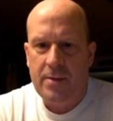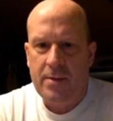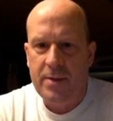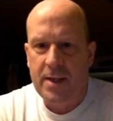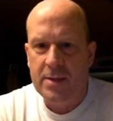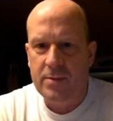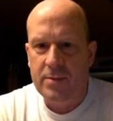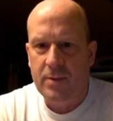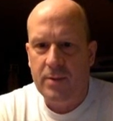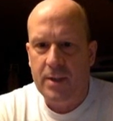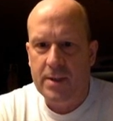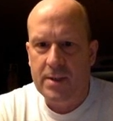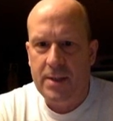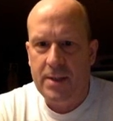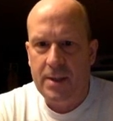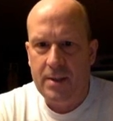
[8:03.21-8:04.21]
Thanks for
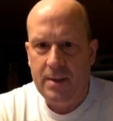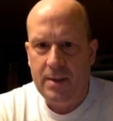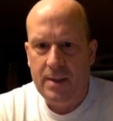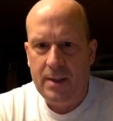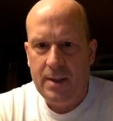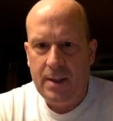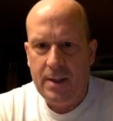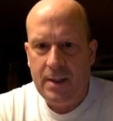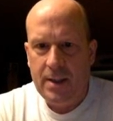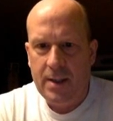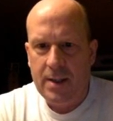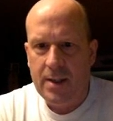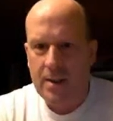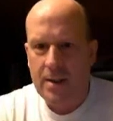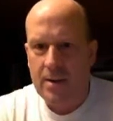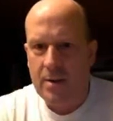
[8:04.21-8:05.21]
listening,
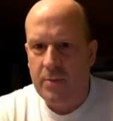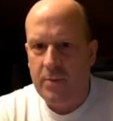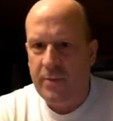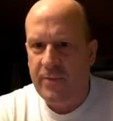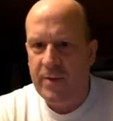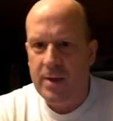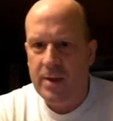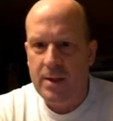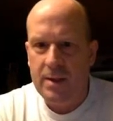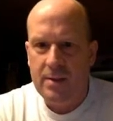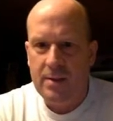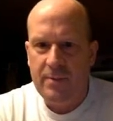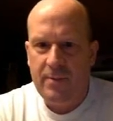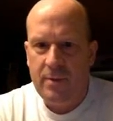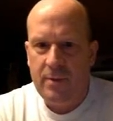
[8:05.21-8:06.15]
and I hope you find it